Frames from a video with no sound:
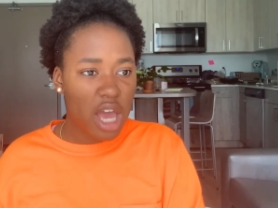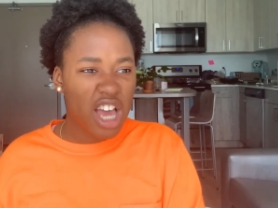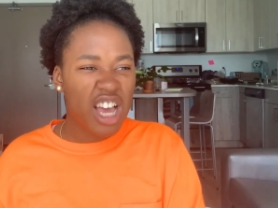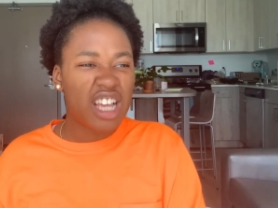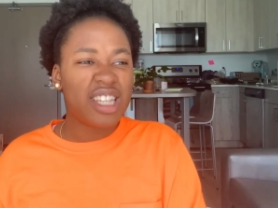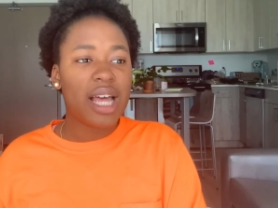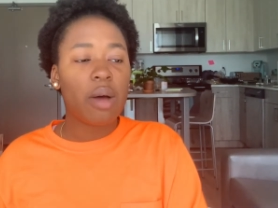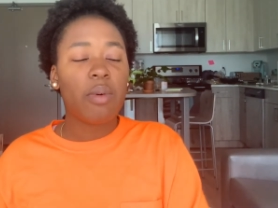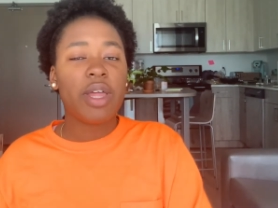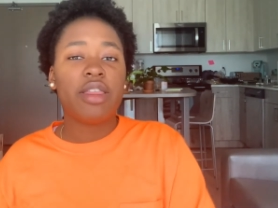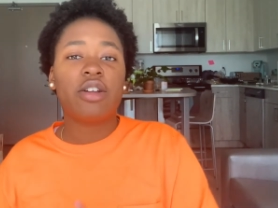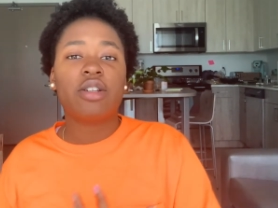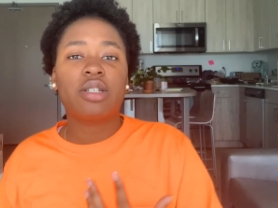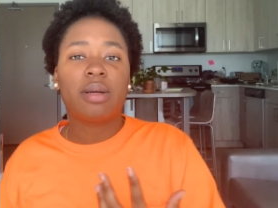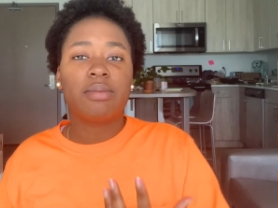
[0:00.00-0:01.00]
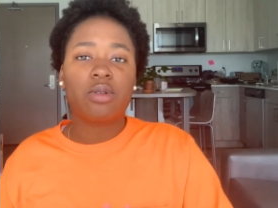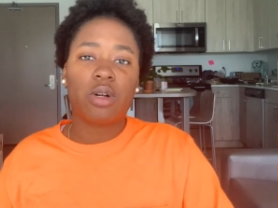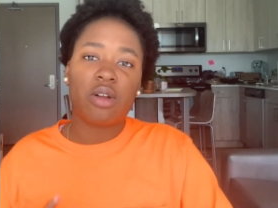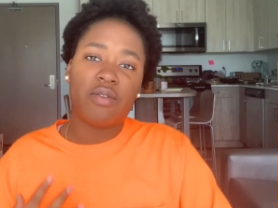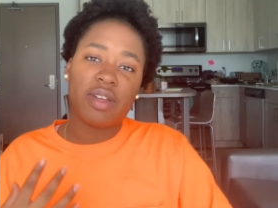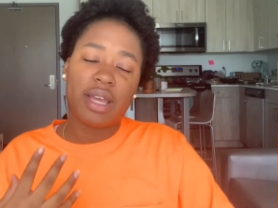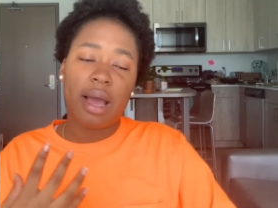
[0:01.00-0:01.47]
And that way there's some sort
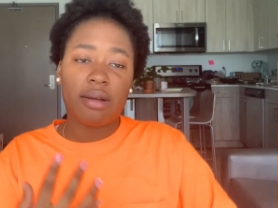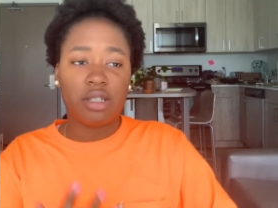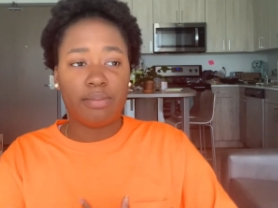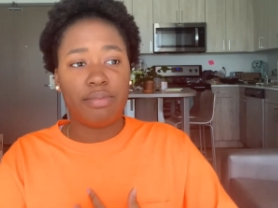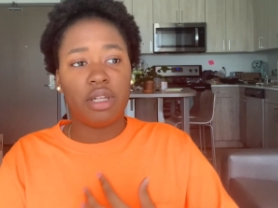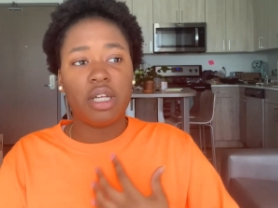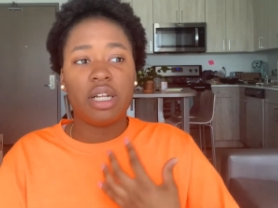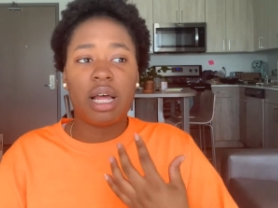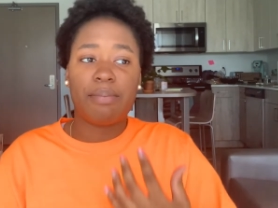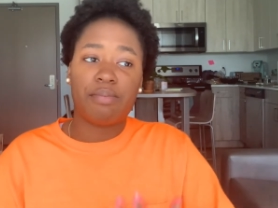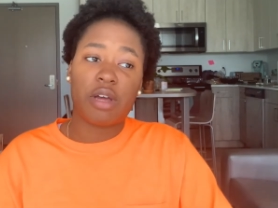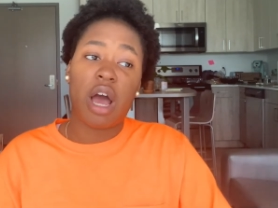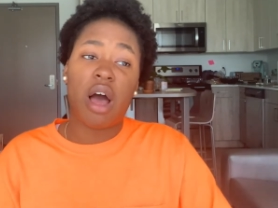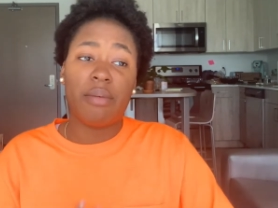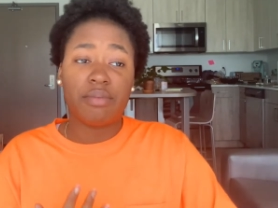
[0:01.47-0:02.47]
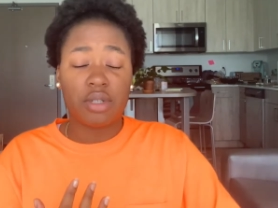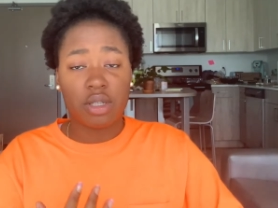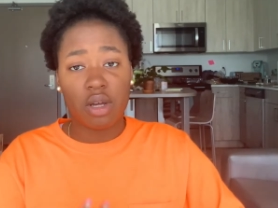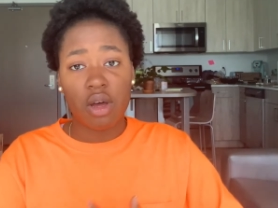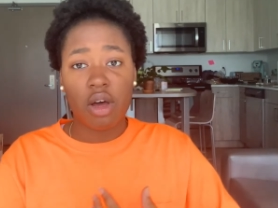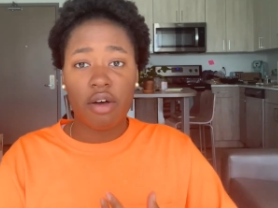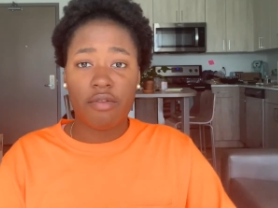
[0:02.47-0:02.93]
of accountability that comes
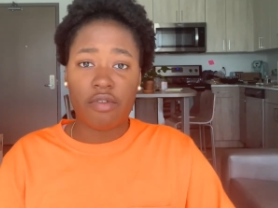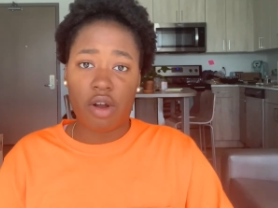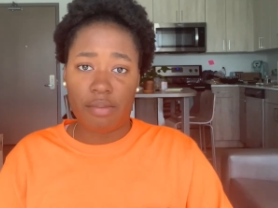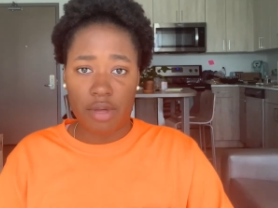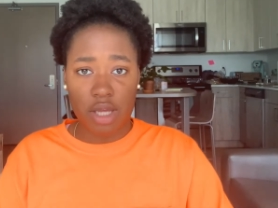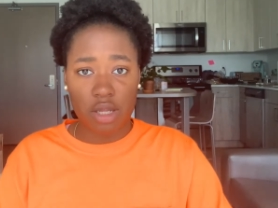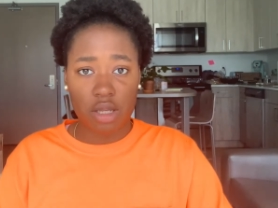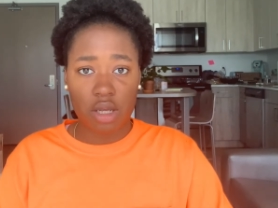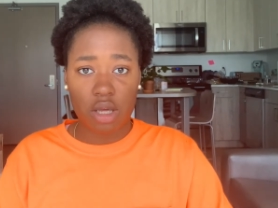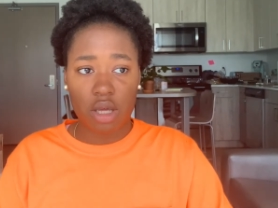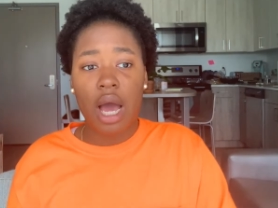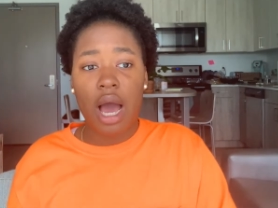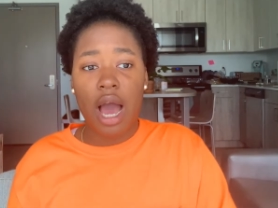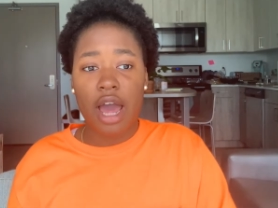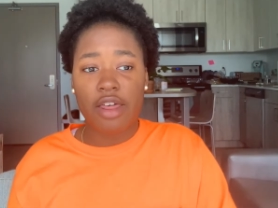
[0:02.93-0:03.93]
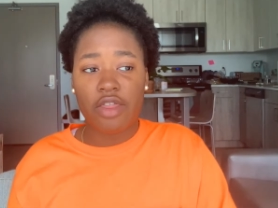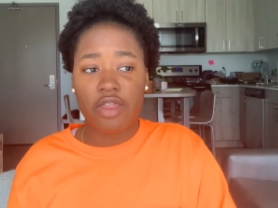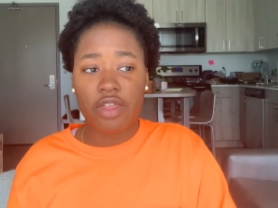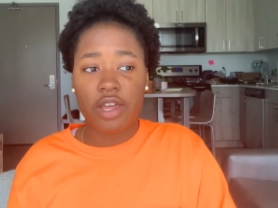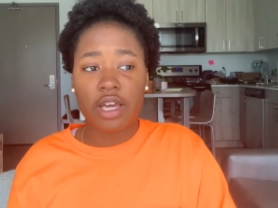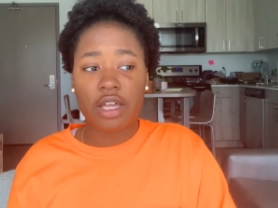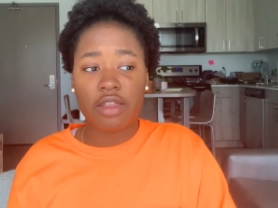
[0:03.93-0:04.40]
from it. I
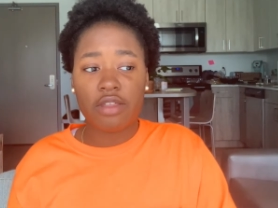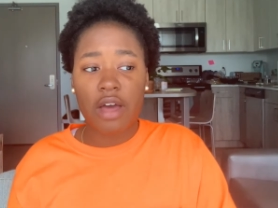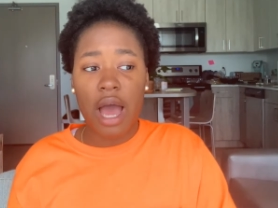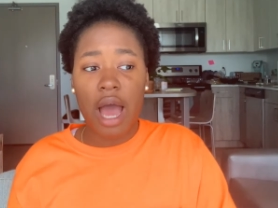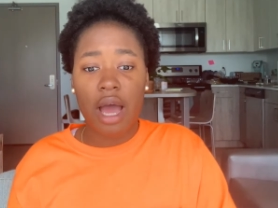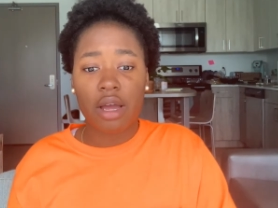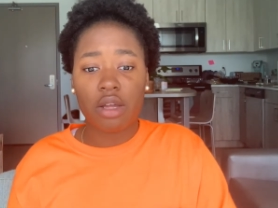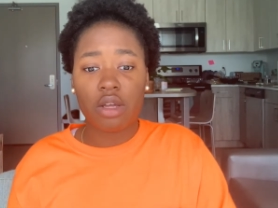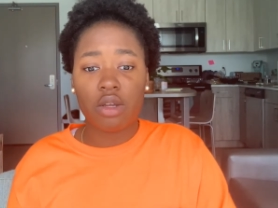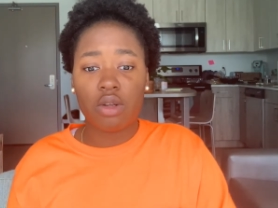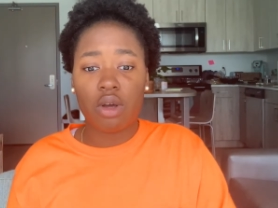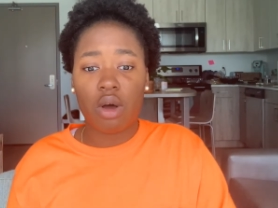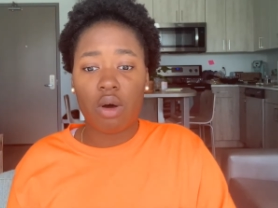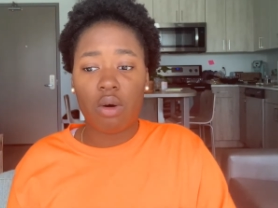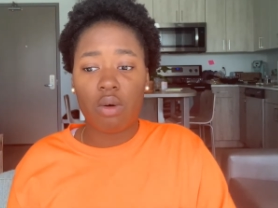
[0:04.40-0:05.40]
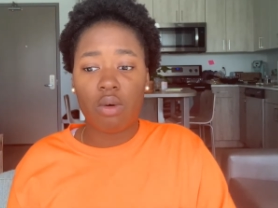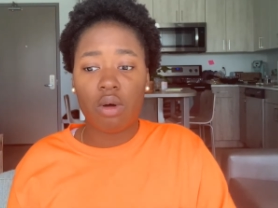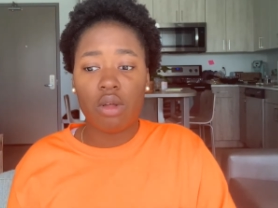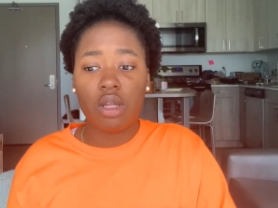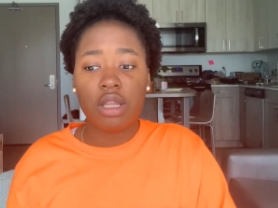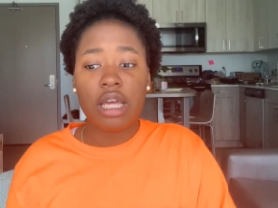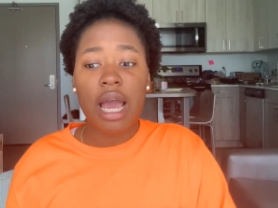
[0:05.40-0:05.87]
think that, you know,
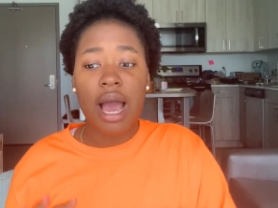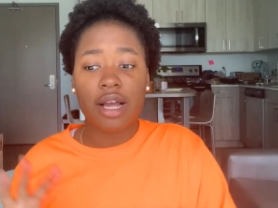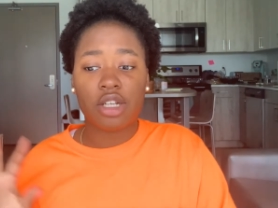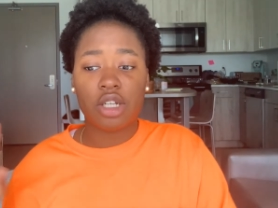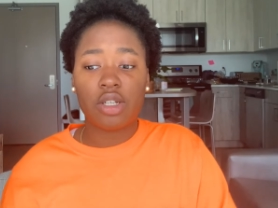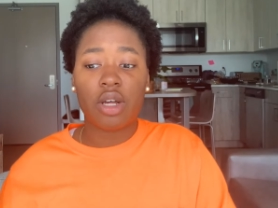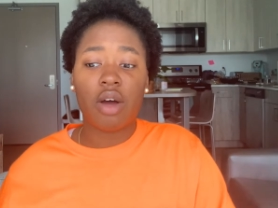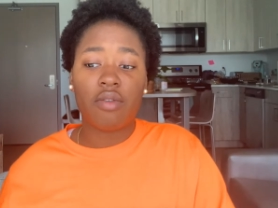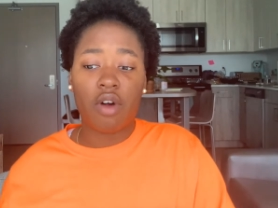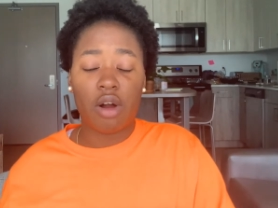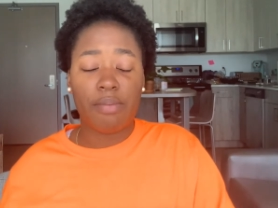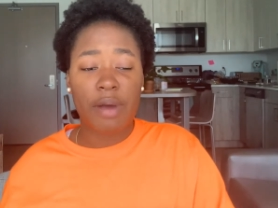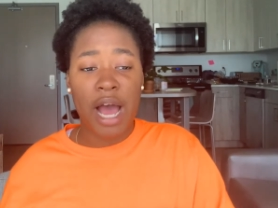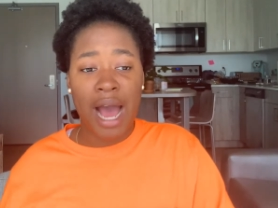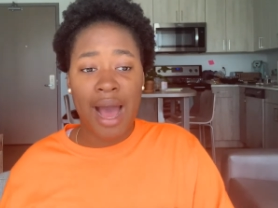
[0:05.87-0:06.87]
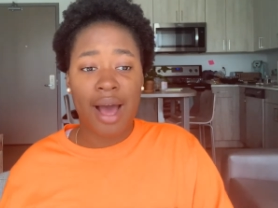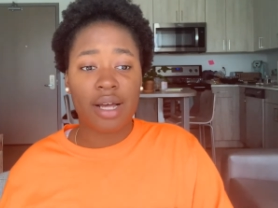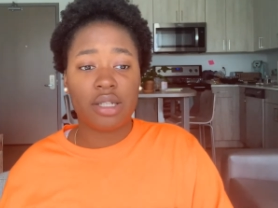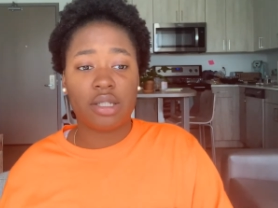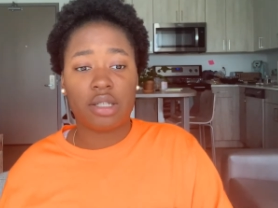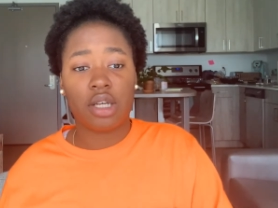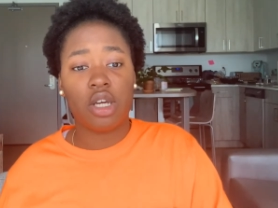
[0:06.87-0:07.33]
the actions of our past